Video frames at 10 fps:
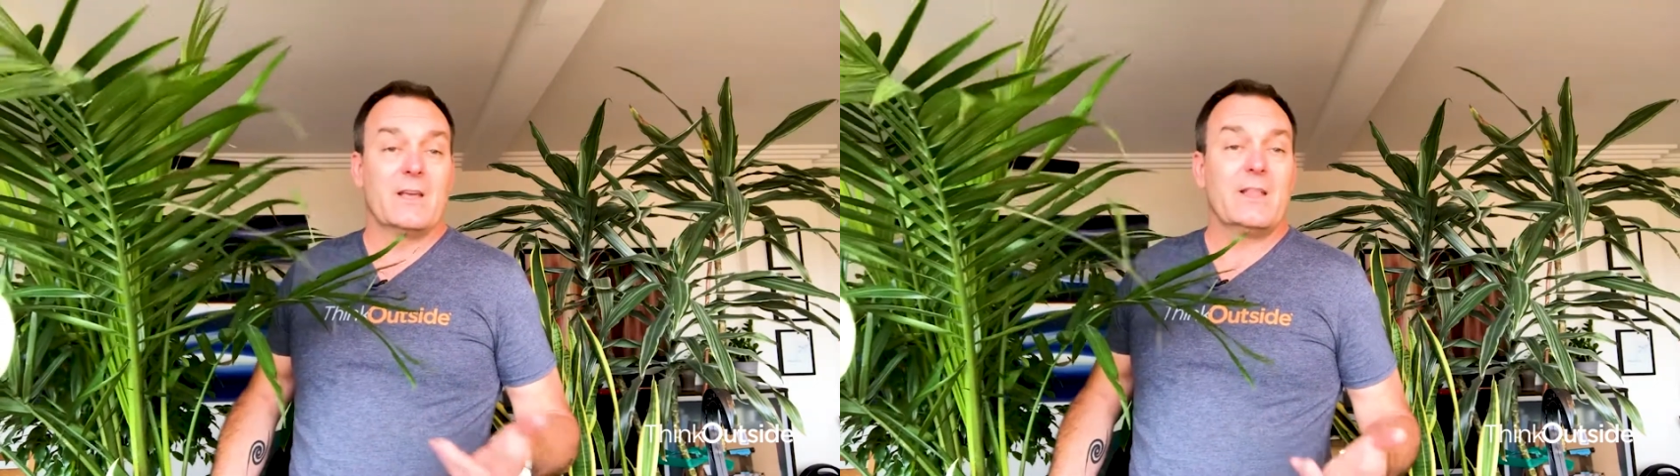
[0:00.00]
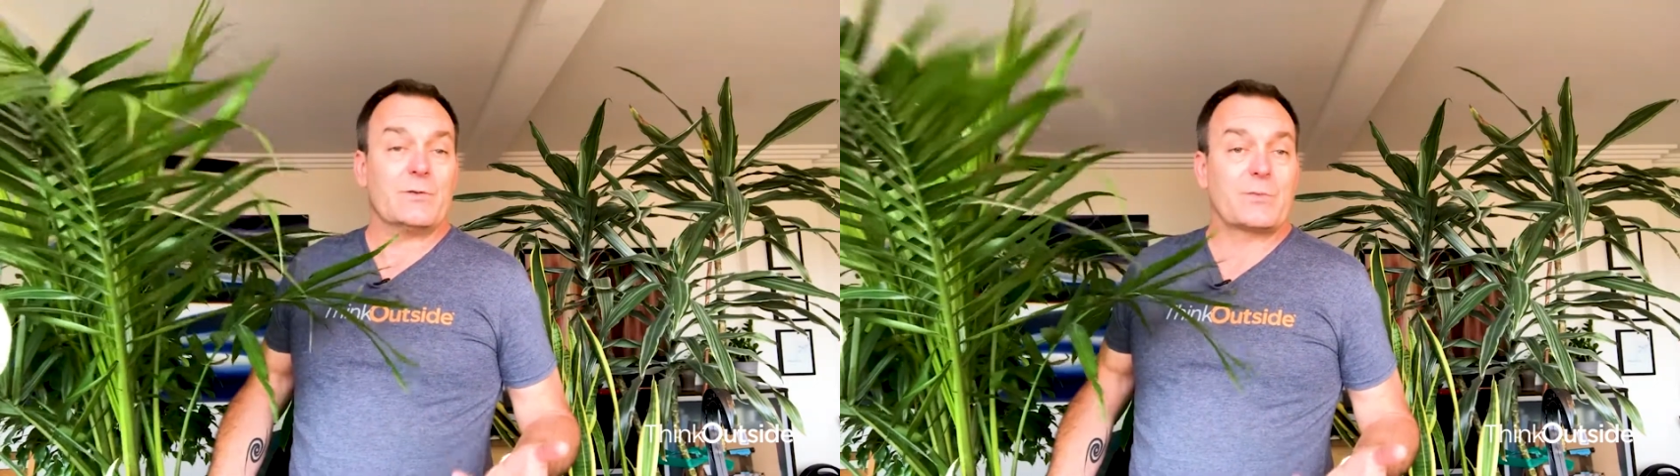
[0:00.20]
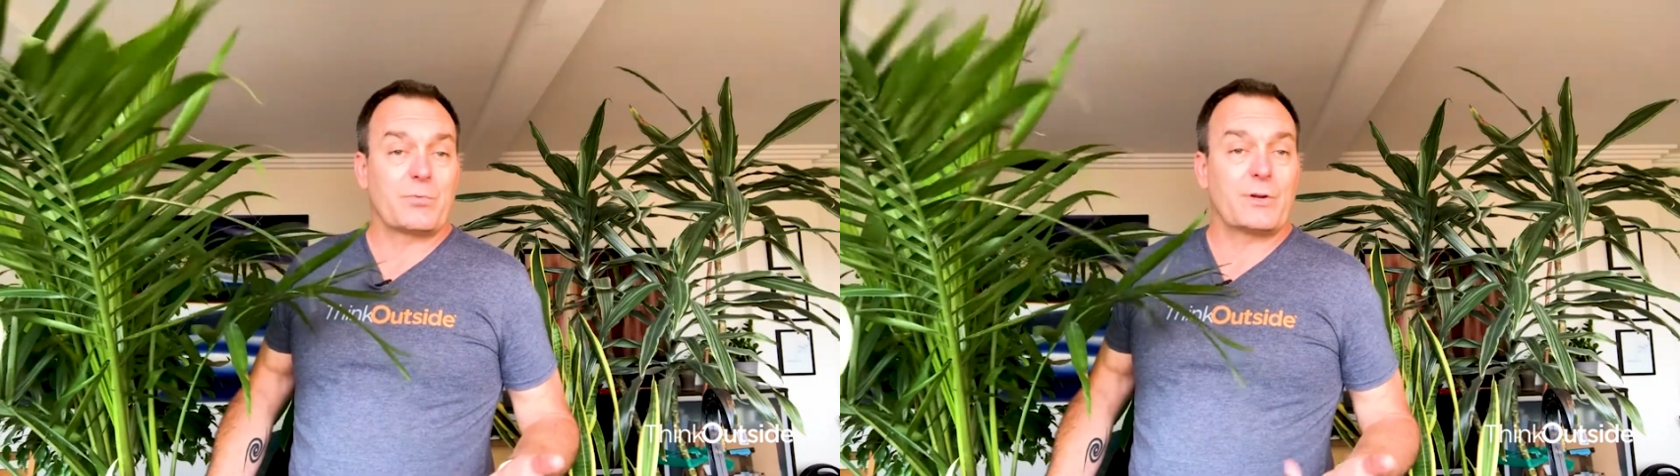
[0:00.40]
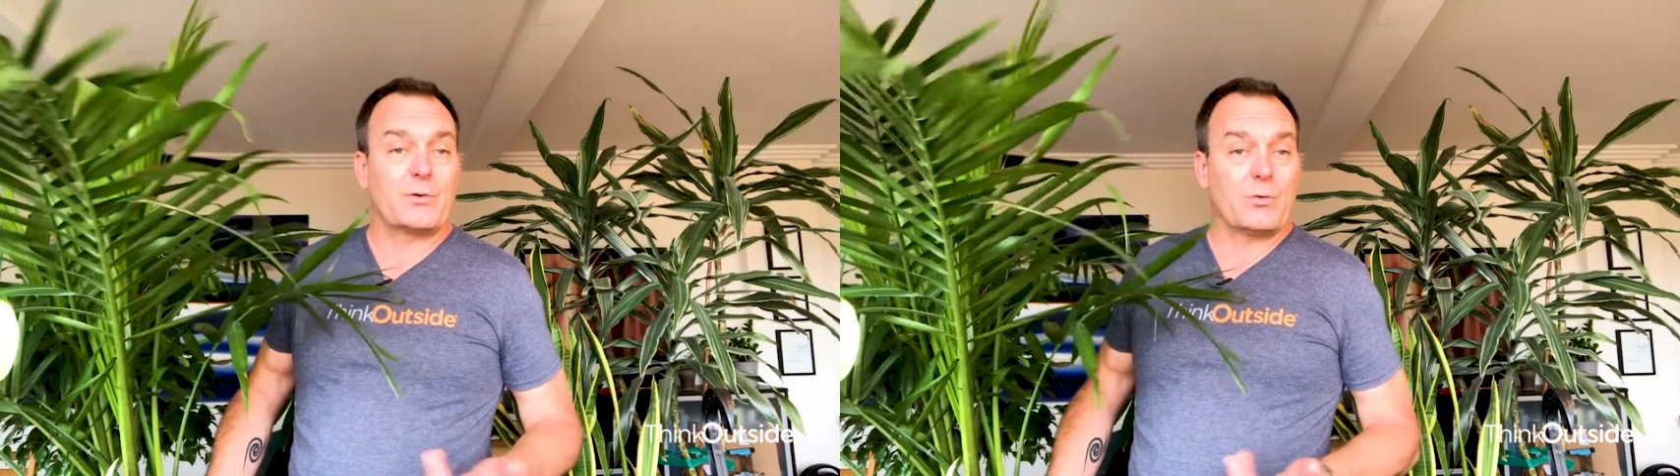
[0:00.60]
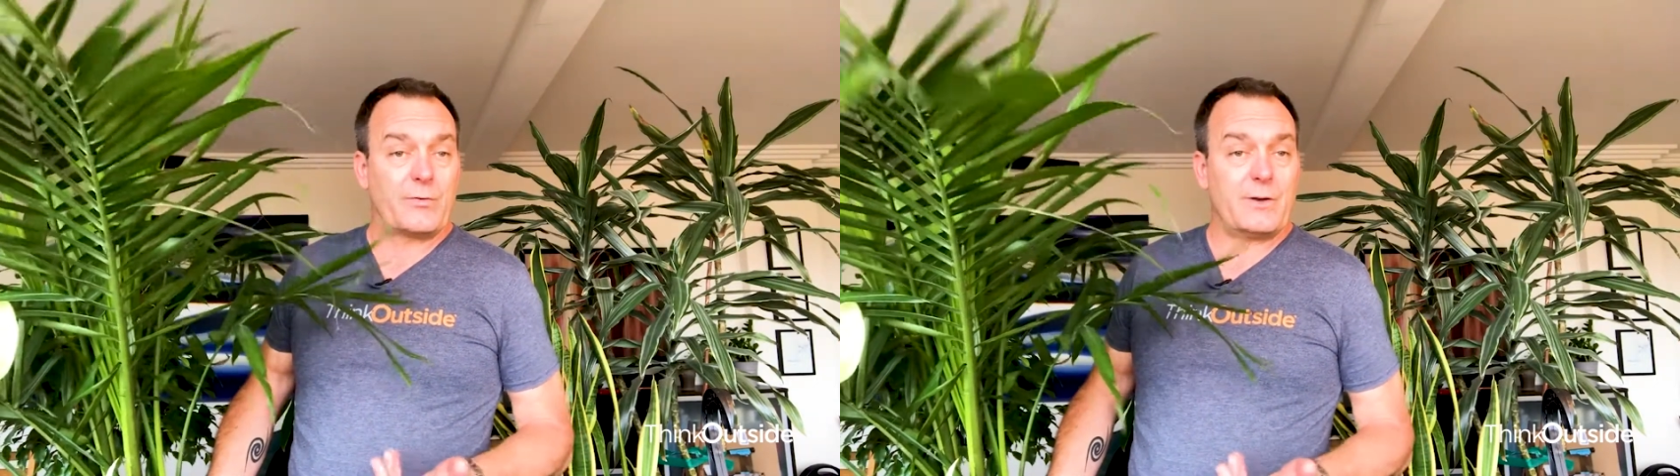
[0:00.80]
that was a pretty
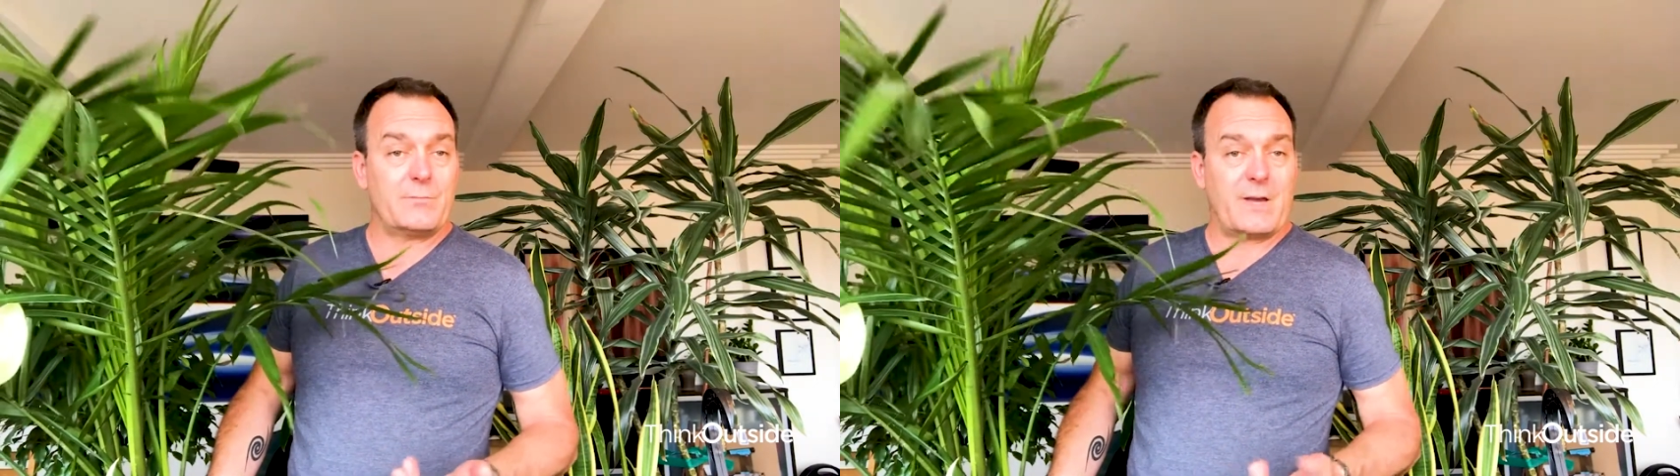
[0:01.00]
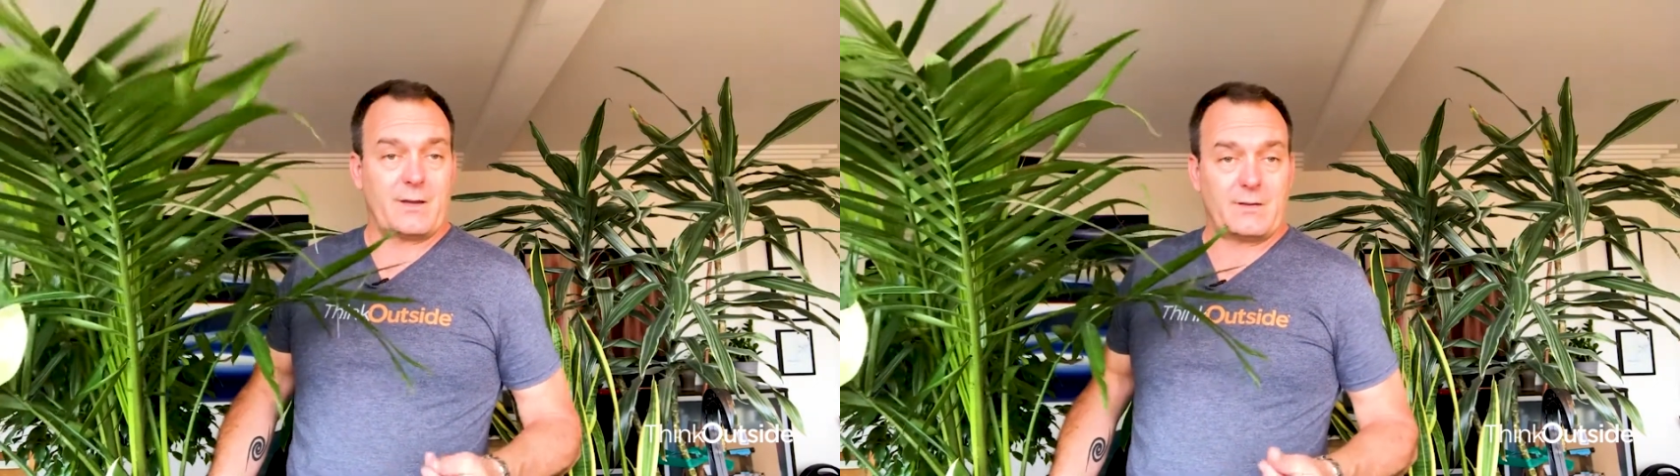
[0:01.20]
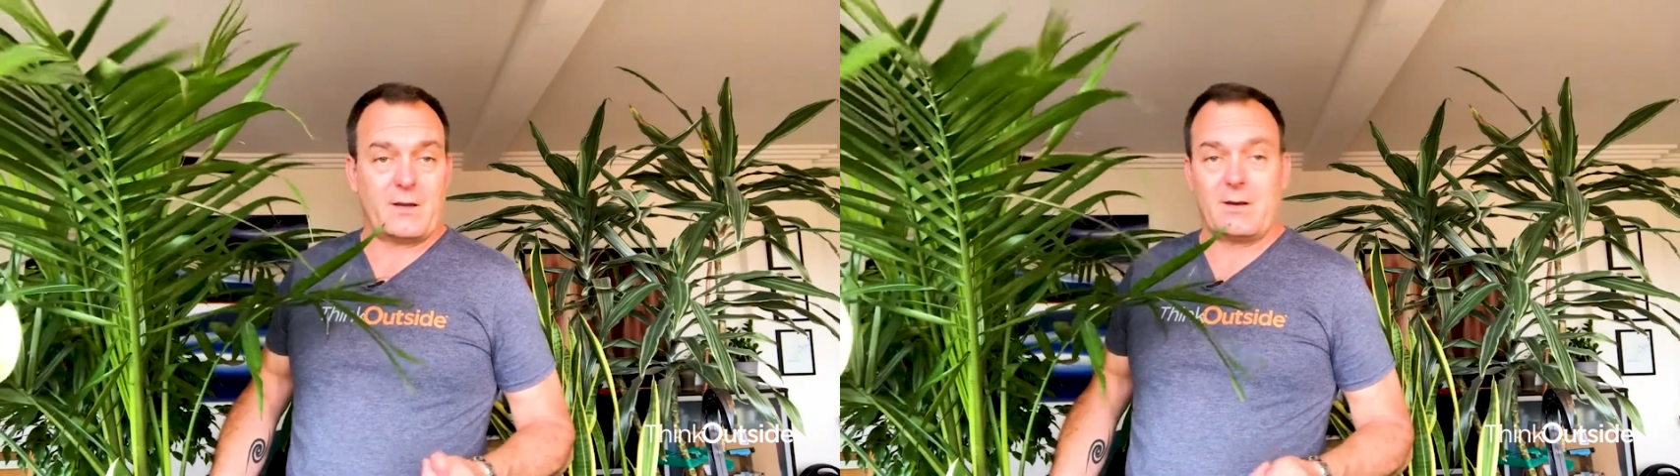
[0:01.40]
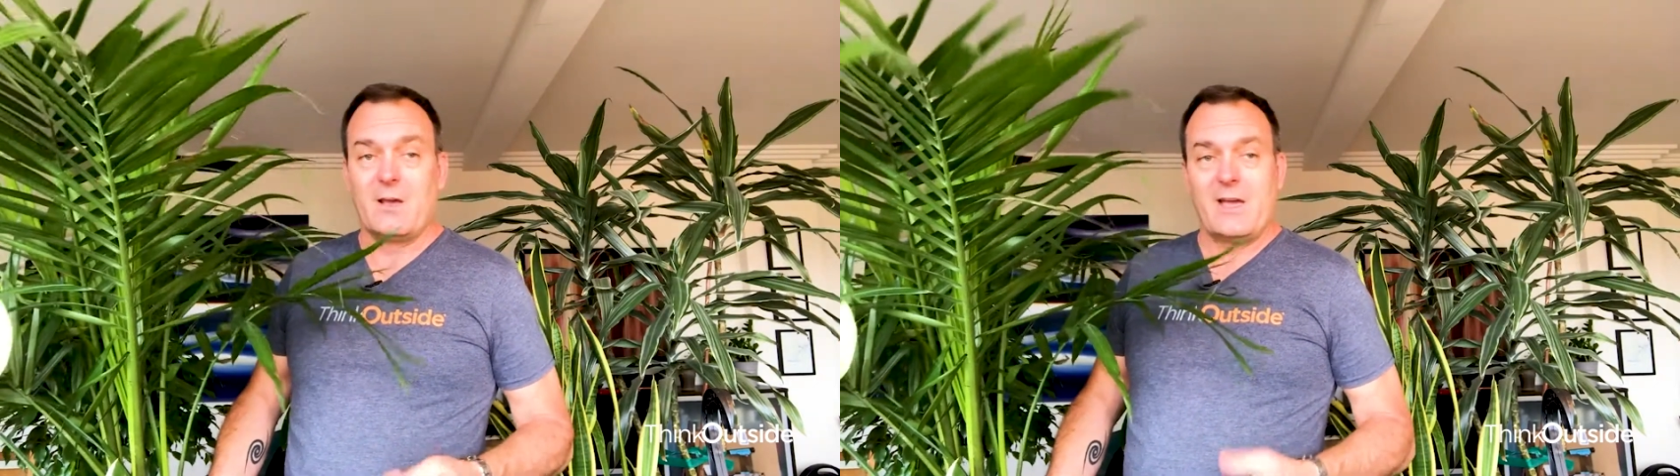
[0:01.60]
cool thing back then,